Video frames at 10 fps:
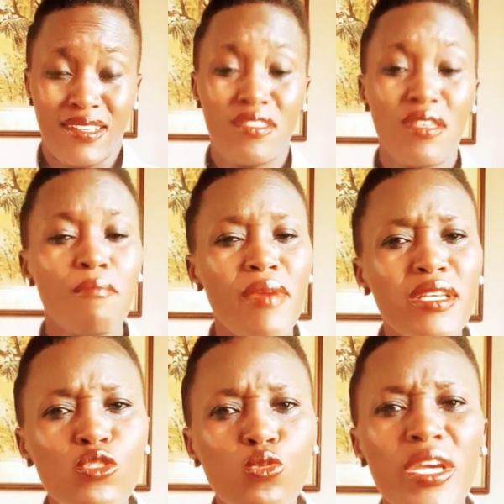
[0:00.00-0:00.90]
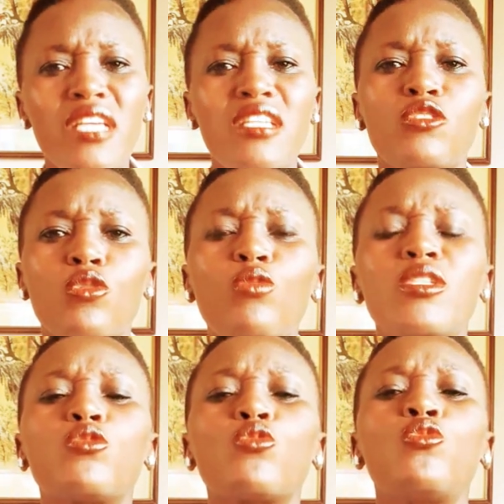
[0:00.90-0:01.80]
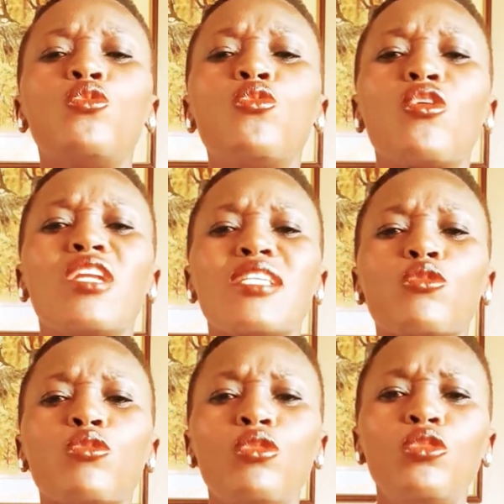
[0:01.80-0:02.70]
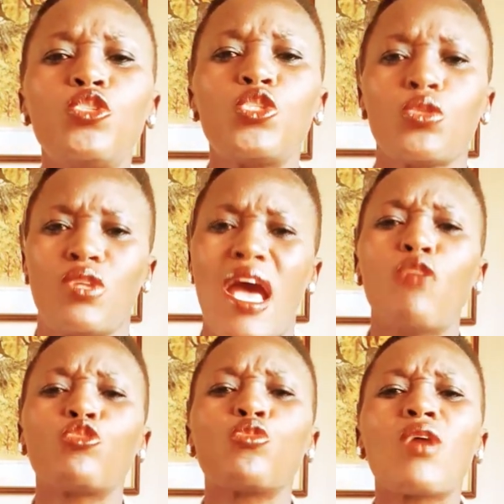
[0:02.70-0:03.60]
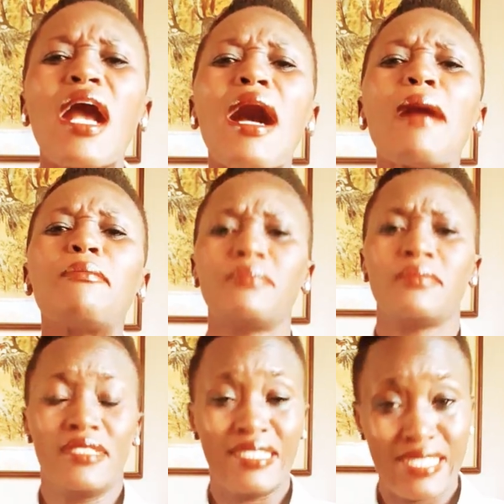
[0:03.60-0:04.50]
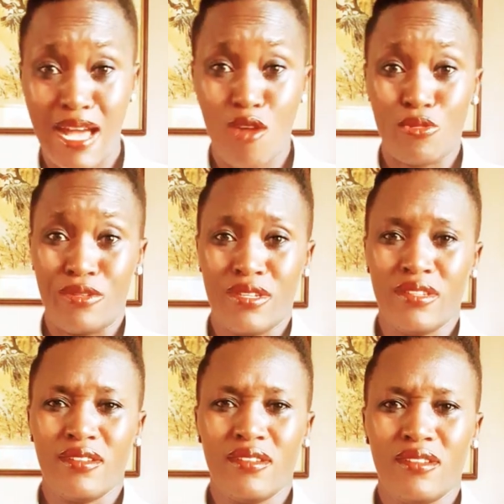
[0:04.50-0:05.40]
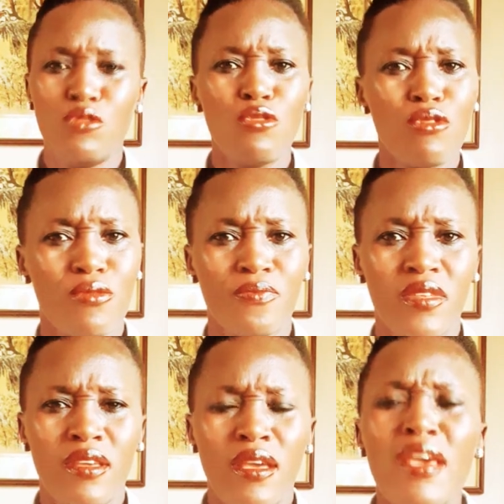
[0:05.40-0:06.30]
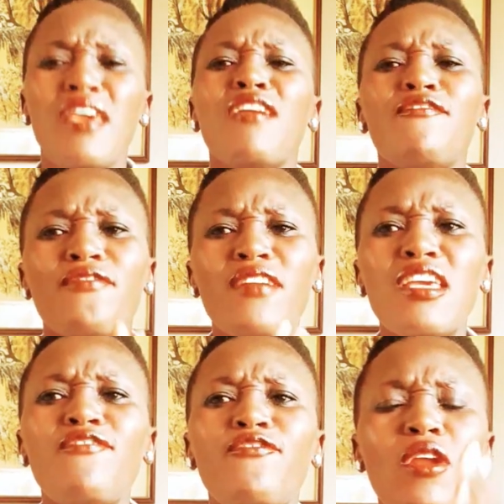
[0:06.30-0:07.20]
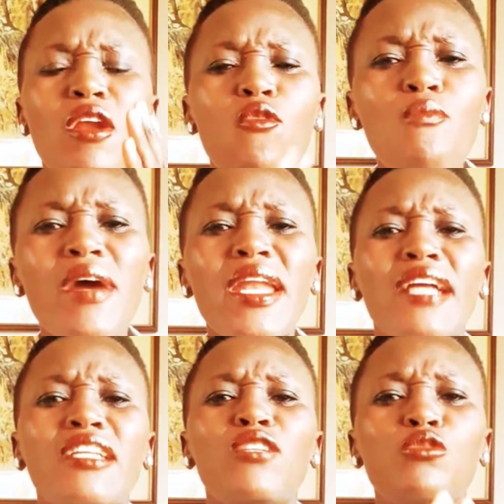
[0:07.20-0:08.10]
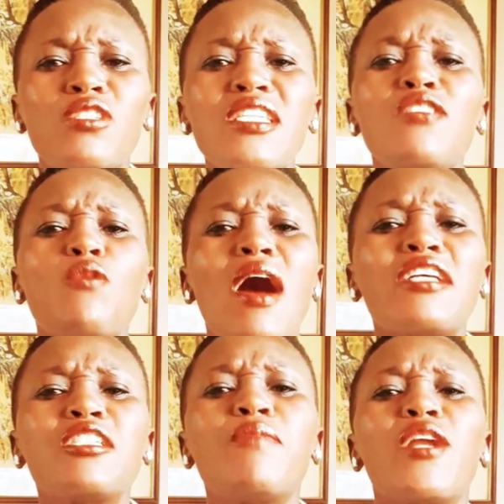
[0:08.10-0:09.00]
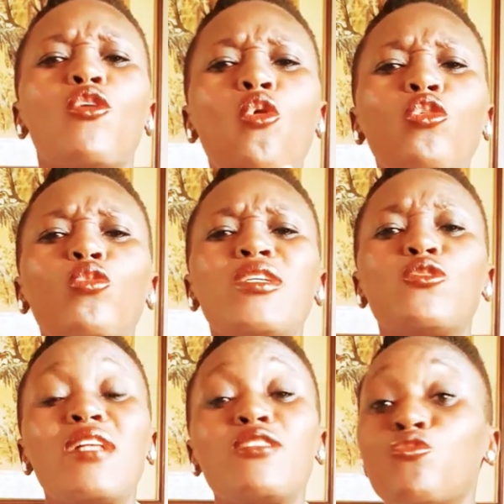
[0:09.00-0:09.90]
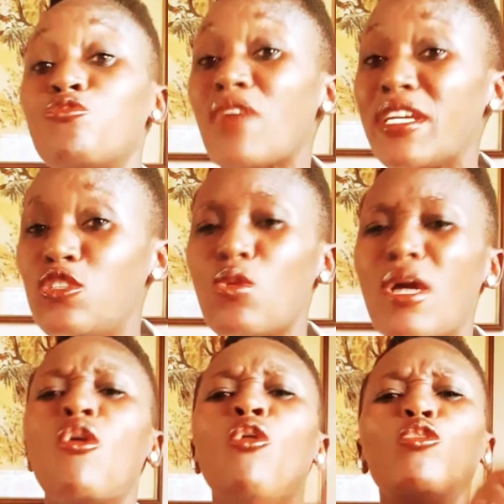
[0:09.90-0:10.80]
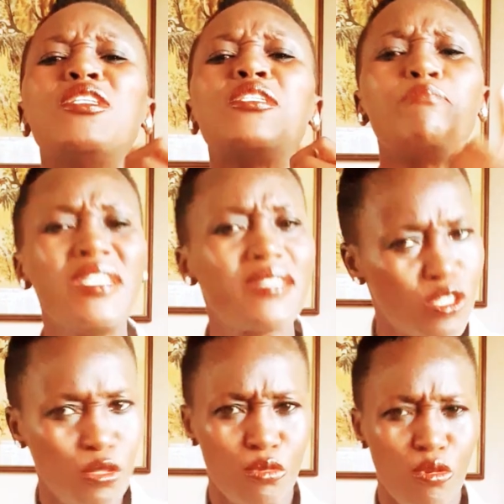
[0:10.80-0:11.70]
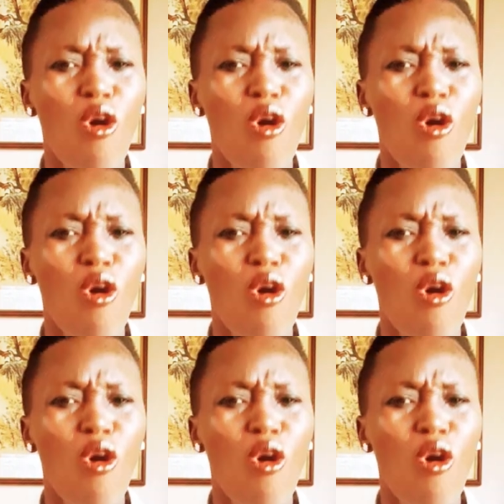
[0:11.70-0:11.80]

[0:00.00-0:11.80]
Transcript: the best way is always to look on a solution, how to calm down. You know, if you're a woman and you see your husband always wants to fight you and always beats you,